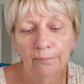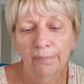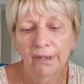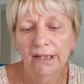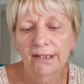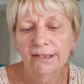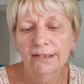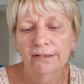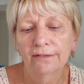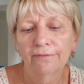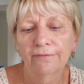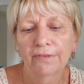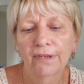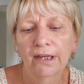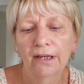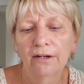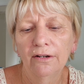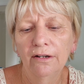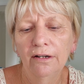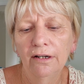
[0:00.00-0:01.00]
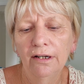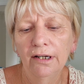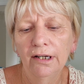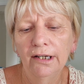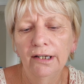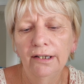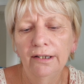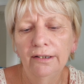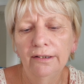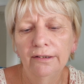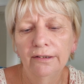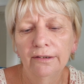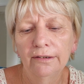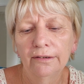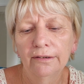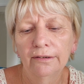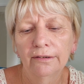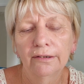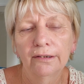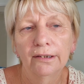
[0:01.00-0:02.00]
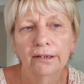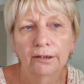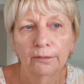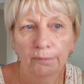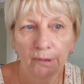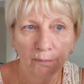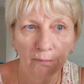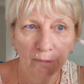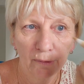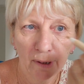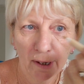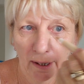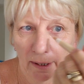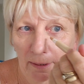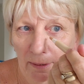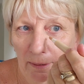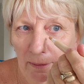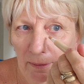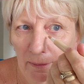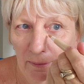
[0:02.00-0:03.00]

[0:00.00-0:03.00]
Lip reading: the base of the eye, a little bit more out.